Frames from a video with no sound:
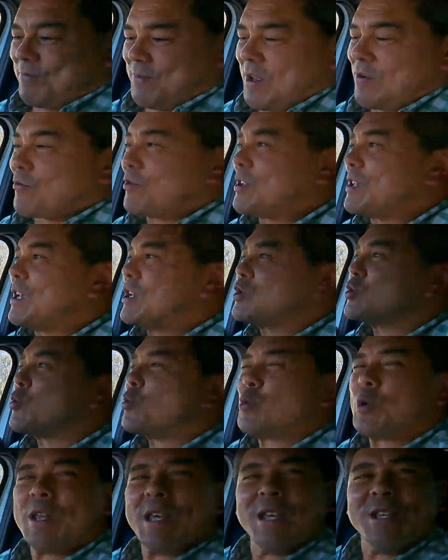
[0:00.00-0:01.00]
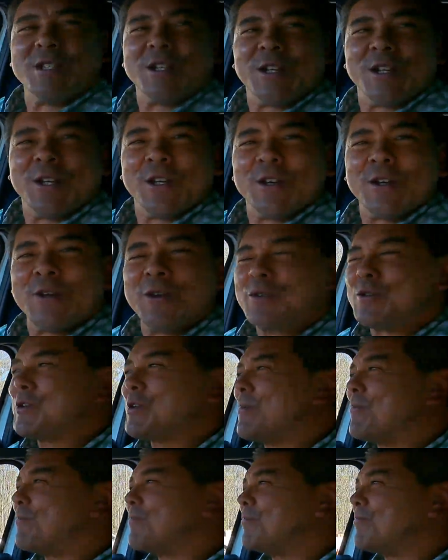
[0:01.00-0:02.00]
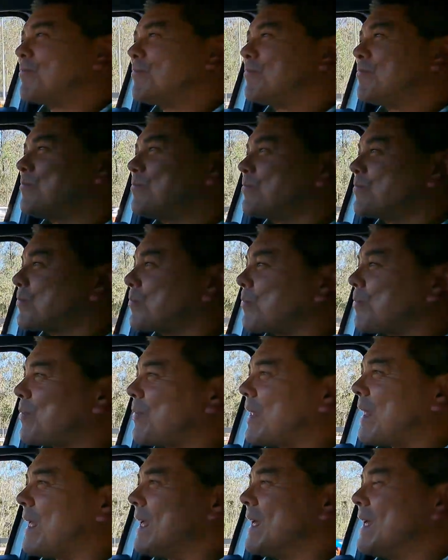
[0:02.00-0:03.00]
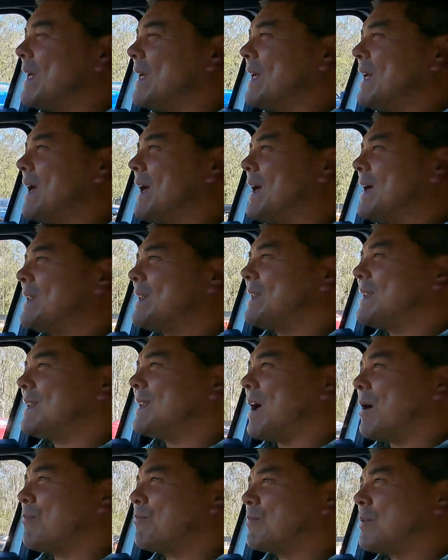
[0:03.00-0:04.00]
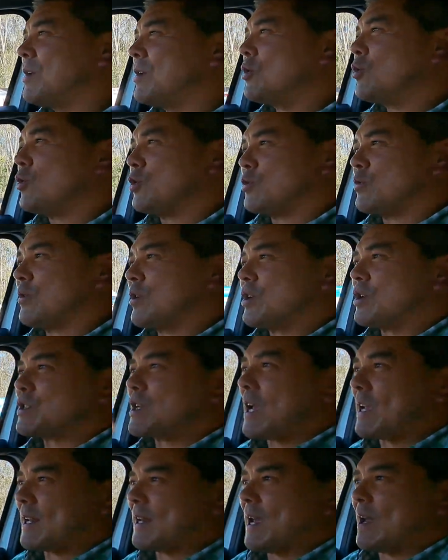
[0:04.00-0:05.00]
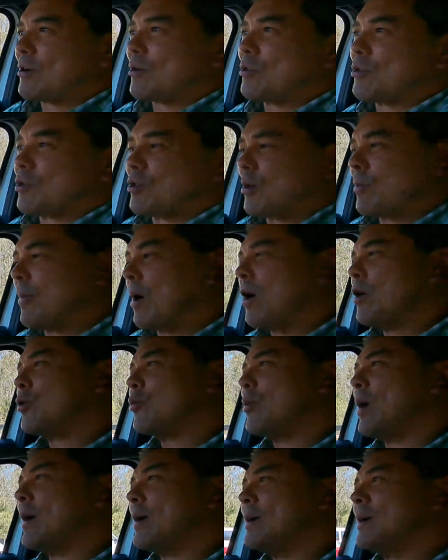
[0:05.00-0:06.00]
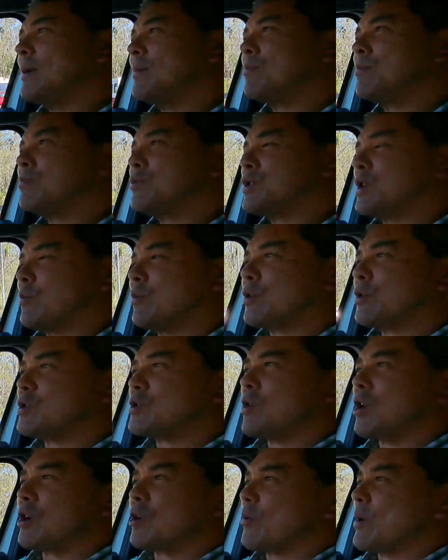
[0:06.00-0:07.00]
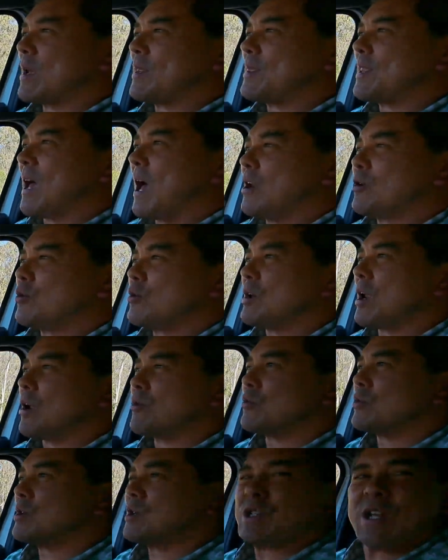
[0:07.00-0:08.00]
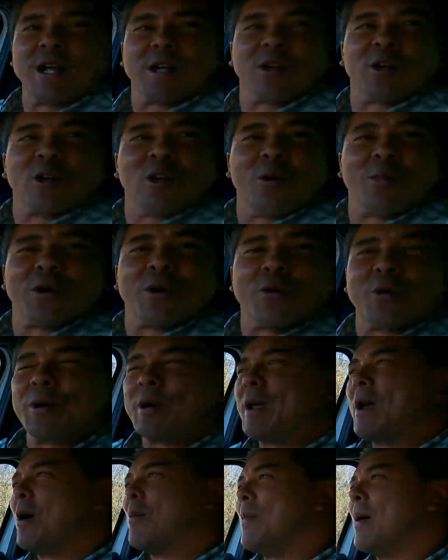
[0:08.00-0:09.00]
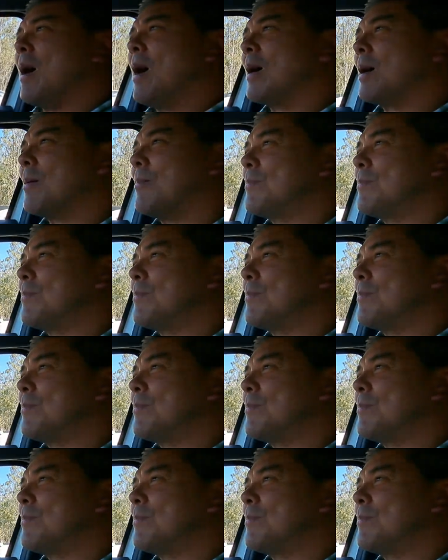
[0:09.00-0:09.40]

Everything's all easy to use. And of course, we're going to take it out onto the motorway and see what it's like around the 110 kilometre an hour mark.